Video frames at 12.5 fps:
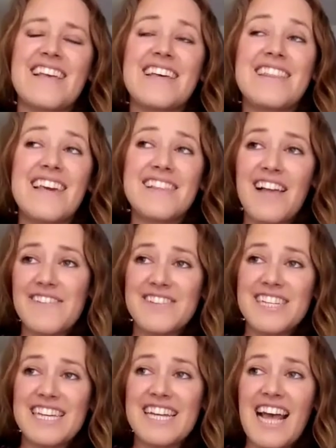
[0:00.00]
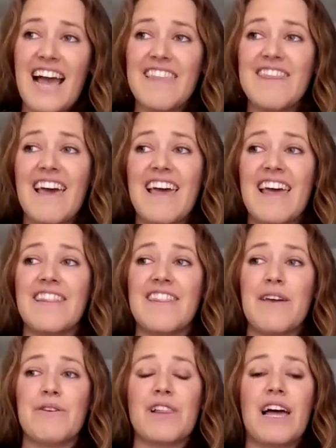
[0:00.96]
said they loved it, and then
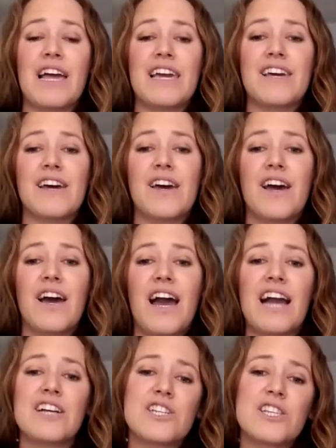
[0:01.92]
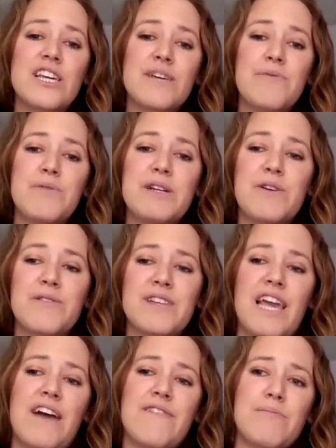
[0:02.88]
they were like, actually, we don't
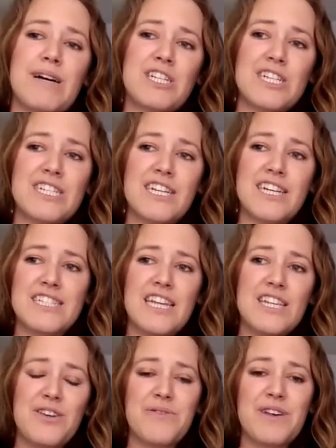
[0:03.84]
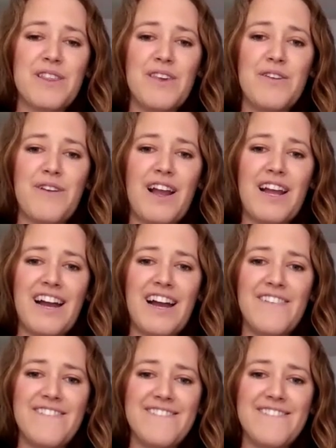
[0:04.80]
really have a budget to continue with you right now.